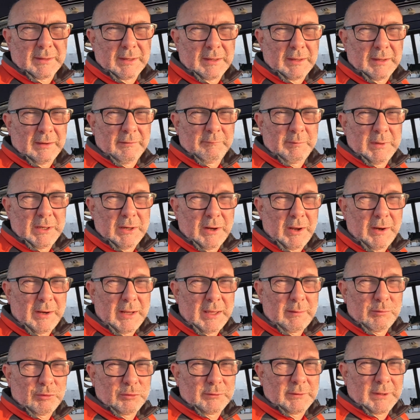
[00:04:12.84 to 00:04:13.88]
have been
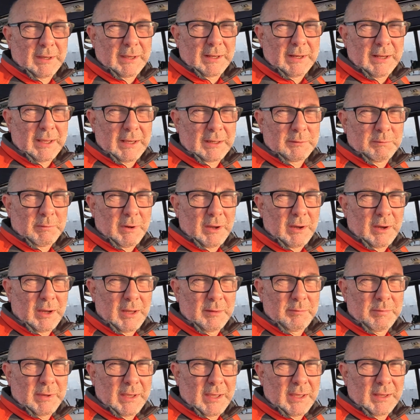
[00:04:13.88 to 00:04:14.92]
unable to connect my
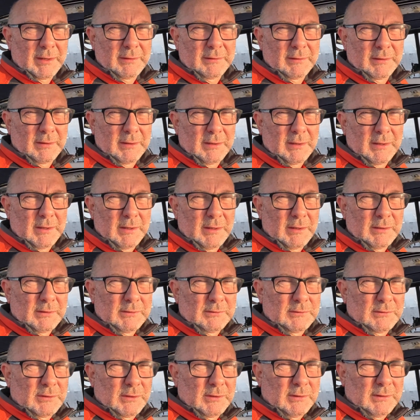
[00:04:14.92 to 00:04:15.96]
iPad
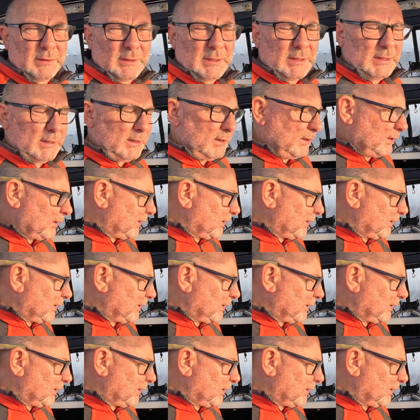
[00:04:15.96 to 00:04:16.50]
to the